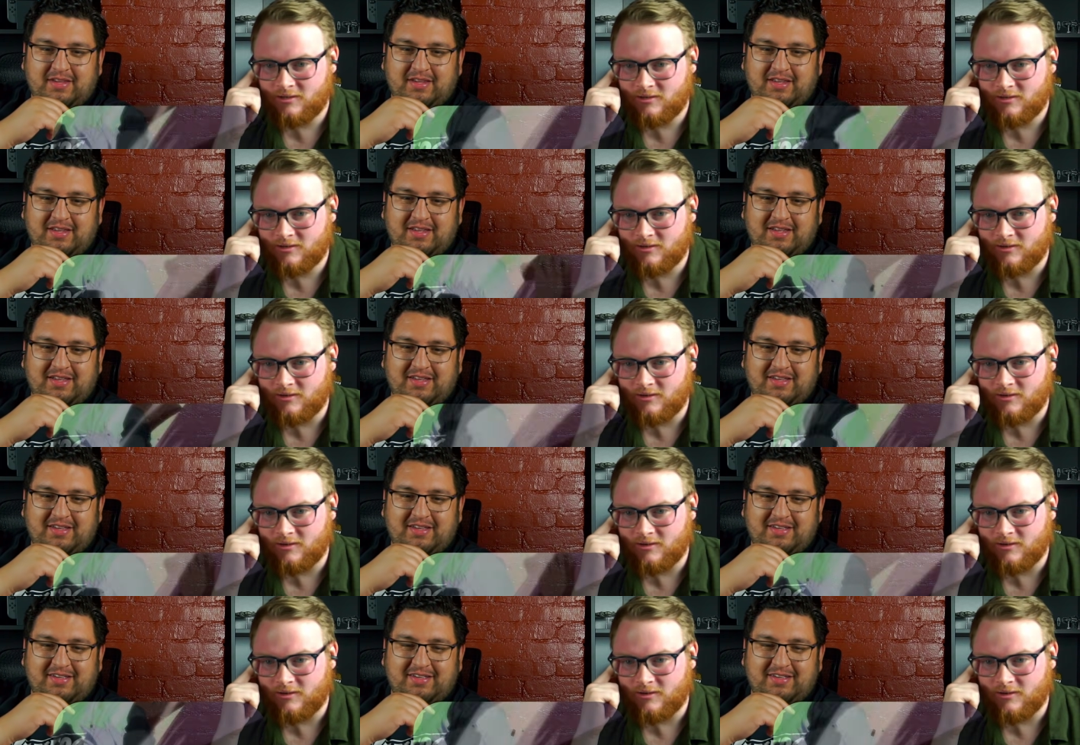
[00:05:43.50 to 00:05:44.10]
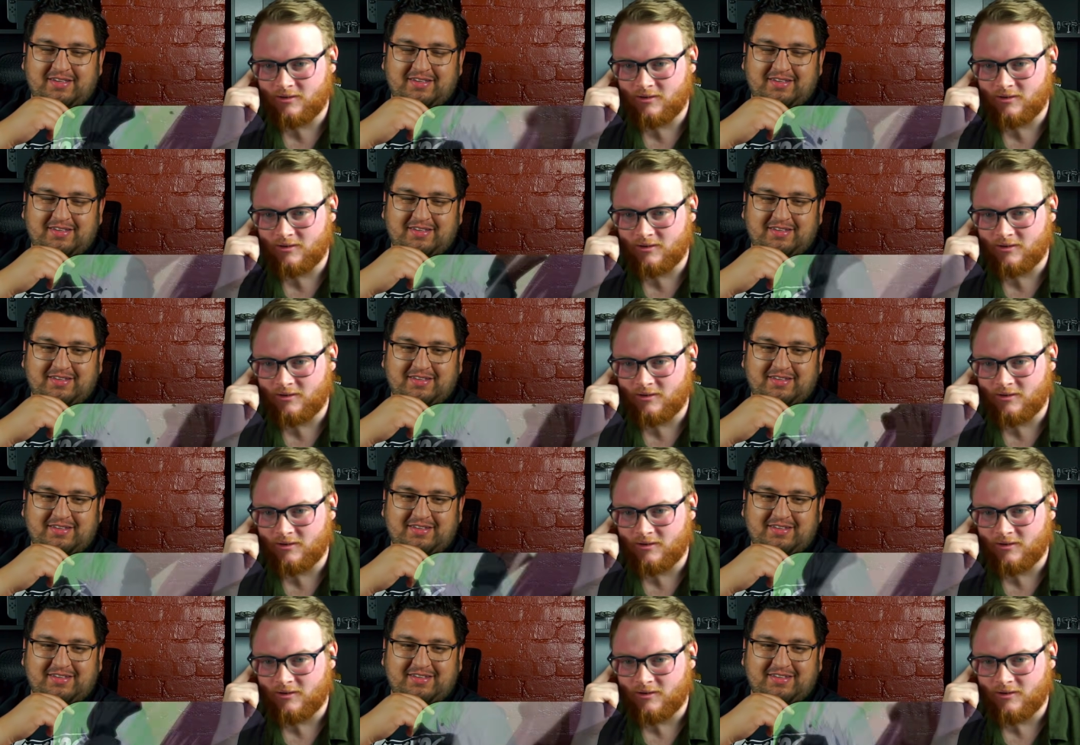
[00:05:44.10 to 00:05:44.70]

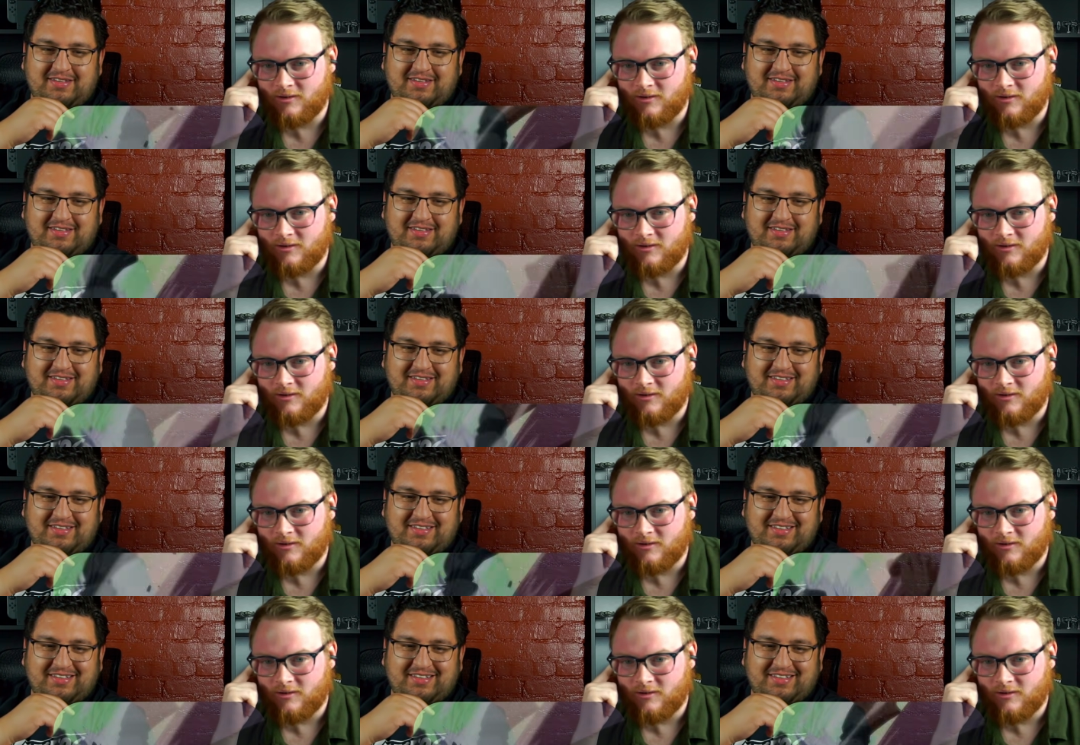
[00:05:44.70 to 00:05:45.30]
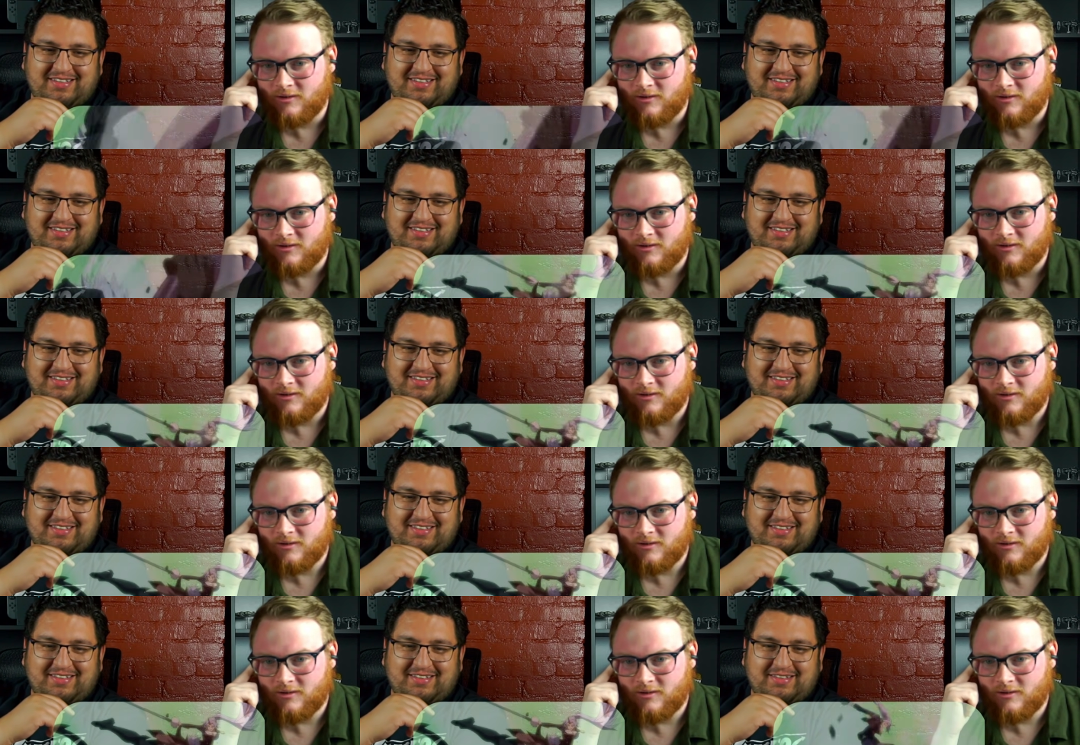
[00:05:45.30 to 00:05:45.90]

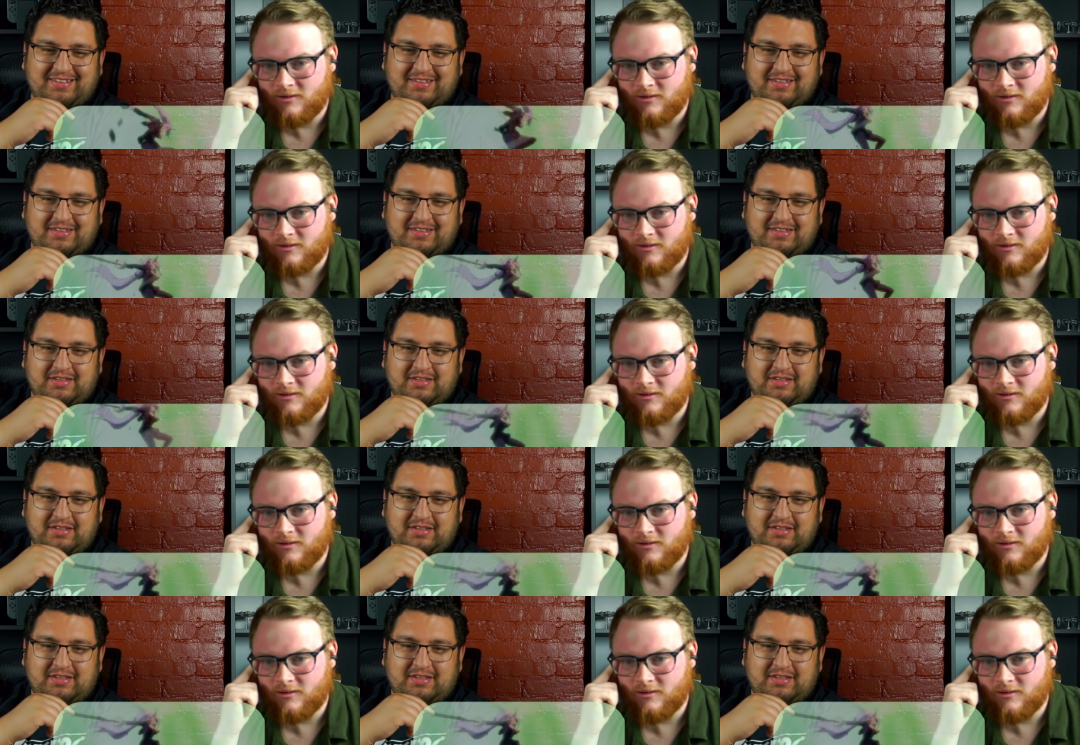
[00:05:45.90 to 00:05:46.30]
No one is speaking in this clip.